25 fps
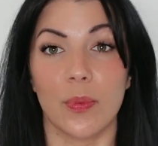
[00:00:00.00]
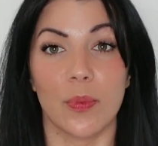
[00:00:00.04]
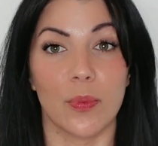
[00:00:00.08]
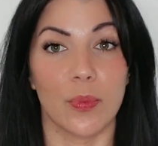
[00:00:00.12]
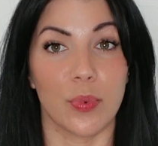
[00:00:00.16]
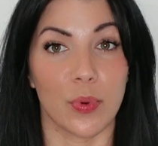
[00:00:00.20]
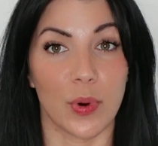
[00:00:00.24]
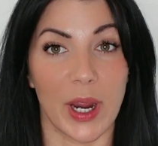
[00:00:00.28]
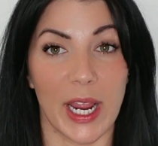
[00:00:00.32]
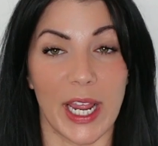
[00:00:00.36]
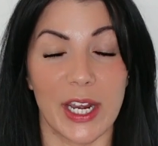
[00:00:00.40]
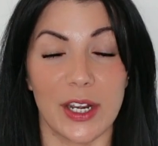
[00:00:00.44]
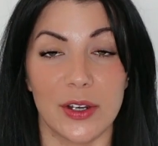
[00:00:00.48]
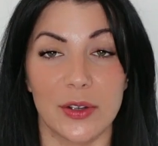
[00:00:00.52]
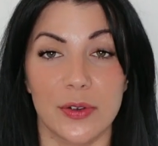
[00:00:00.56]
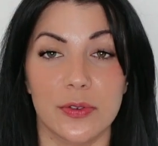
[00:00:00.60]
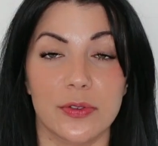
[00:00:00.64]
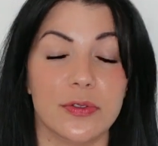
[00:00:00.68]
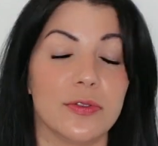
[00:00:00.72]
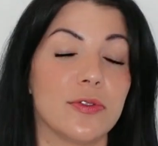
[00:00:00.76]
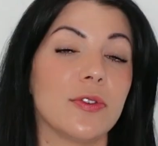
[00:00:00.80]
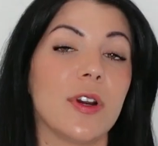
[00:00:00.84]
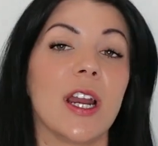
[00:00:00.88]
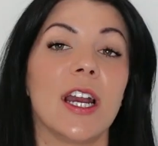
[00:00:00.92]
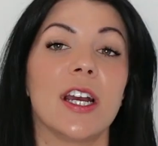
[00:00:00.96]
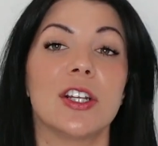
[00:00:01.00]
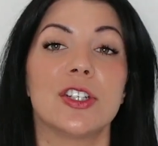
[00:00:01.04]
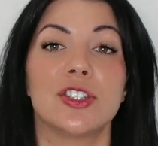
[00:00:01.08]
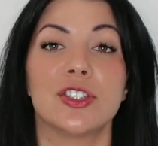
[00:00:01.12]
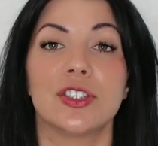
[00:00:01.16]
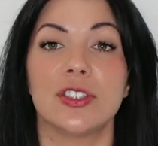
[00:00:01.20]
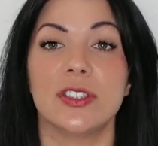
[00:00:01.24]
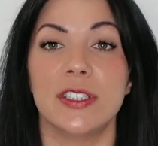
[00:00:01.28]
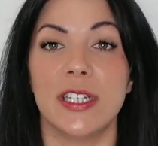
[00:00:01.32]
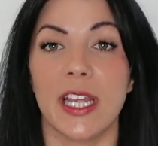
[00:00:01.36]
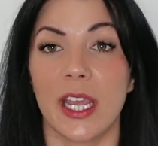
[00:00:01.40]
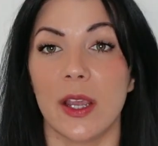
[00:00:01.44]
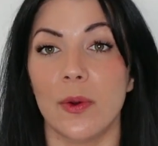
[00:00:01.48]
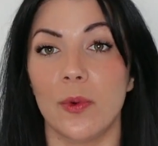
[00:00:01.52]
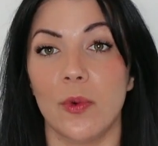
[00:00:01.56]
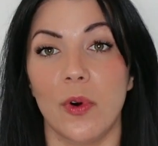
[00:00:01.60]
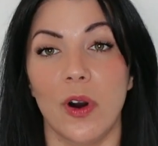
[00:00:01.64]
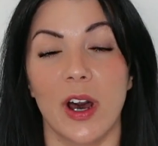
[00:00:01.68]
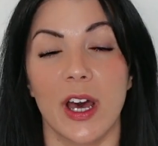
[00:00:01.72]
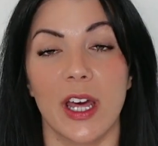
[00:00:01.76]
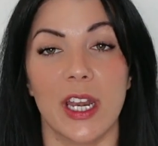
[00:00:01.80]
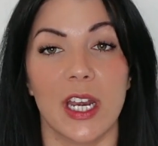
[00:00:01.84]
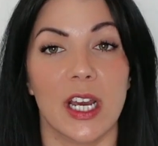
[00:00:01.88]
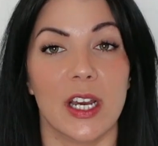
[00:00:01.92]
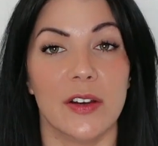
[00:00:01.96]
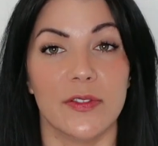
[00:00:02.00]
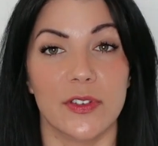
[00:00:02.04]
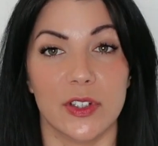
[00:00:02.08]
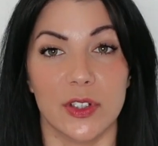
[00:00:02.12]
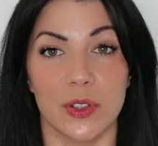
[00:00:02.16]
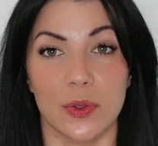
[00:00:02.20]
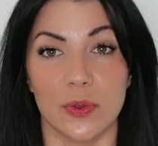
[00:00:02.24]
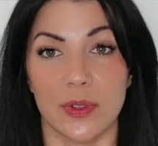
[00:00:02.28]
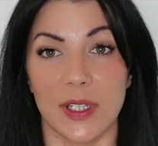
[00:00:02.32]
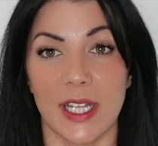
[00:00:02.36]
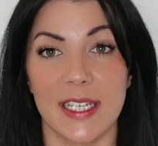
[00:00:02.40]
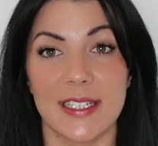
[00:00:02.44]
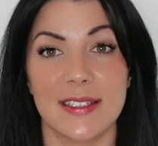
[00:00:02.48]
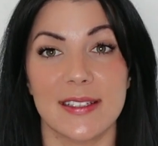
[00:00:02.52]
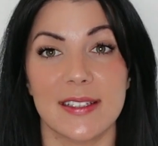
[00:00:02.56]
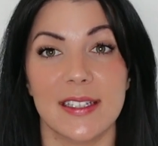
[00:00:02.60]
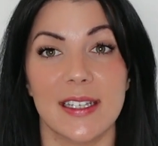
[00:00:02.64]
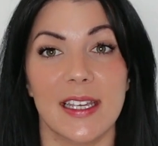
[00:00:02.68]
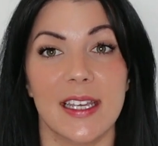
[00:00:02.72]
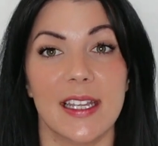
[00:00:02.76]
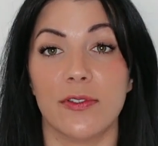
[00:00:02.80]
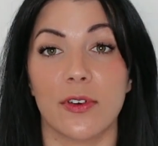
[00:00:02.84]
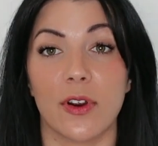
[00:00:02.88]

brand new, fresh, day 1 of a new lesson.